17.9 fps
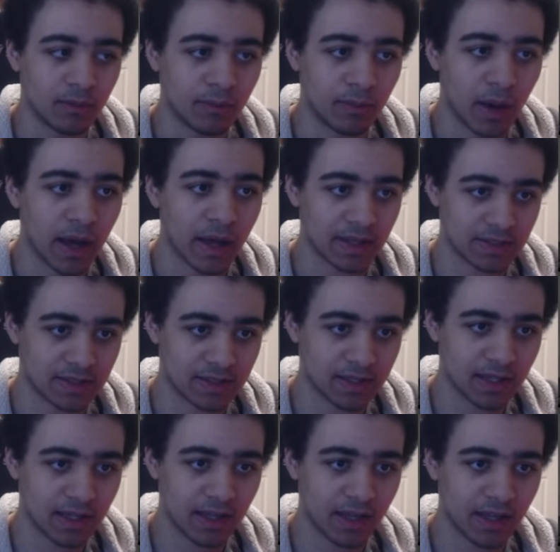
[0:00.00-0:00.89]

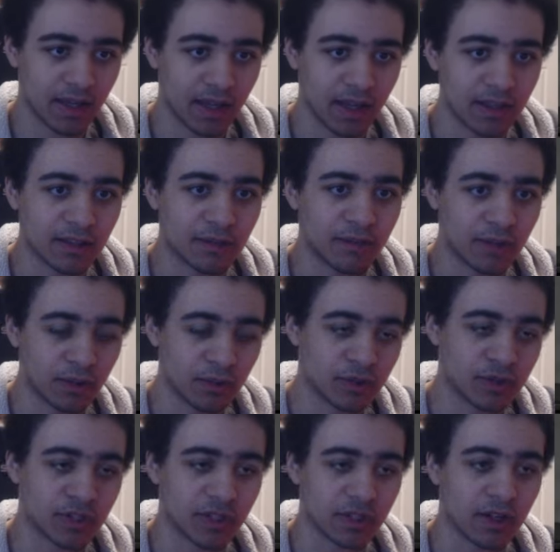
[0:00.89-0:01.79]
but in the
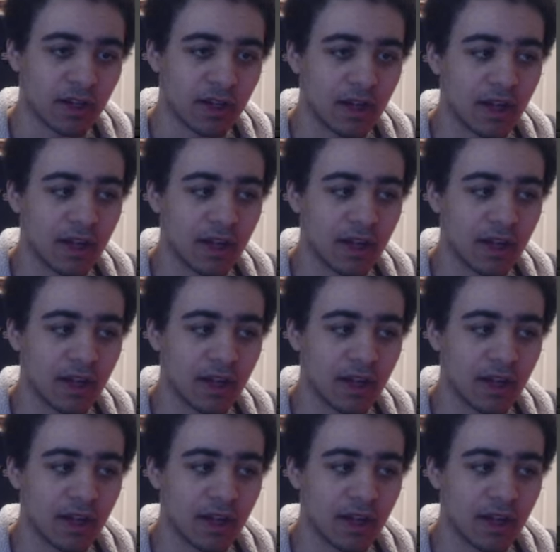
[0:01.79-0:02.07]
future,